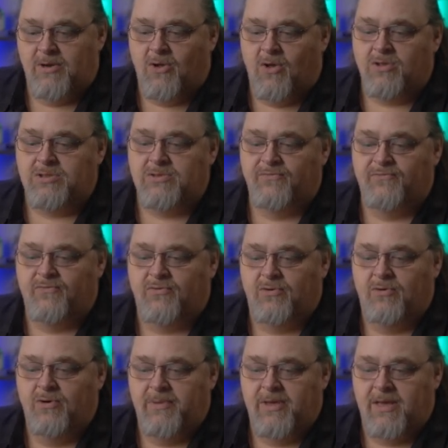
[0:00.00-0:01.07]
but also
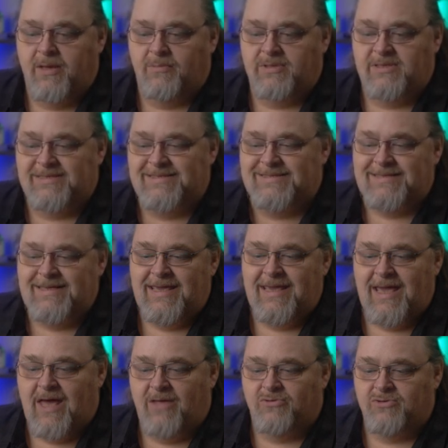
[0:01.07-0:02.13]
for being able to
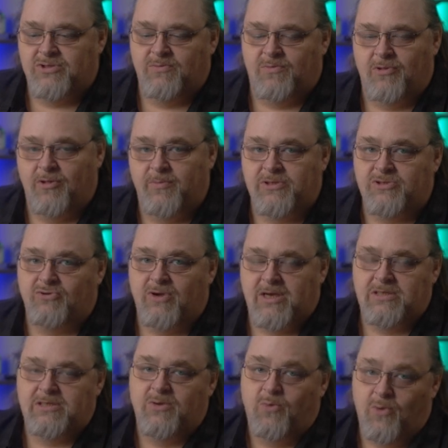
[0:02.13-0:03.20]
see how those deployments are
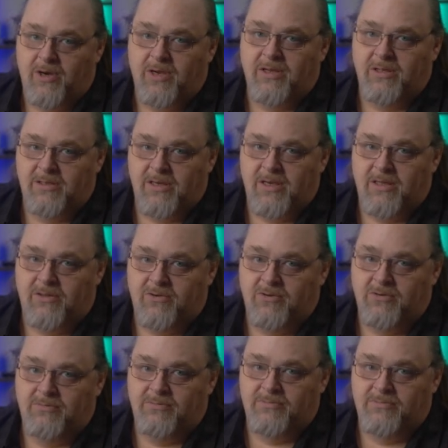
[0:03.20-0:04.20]
actually working together.